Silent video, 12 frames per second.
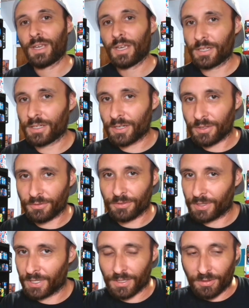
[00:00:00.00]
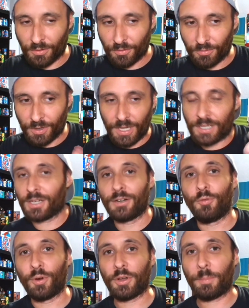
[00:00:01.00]
And another thing, we're not going
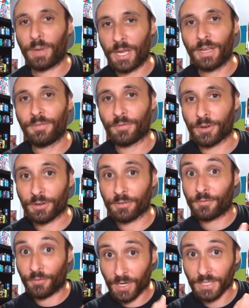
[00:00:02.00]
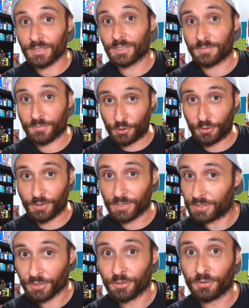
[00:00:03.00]
to want to pay for your friend's
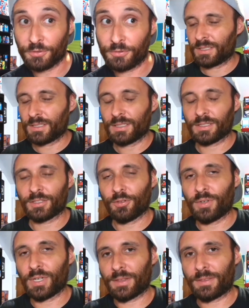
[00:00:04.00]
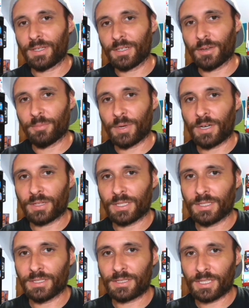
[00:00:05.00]
food, too. And so when I think about
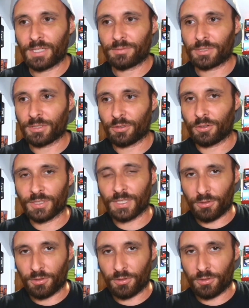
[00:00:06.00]
these types of girls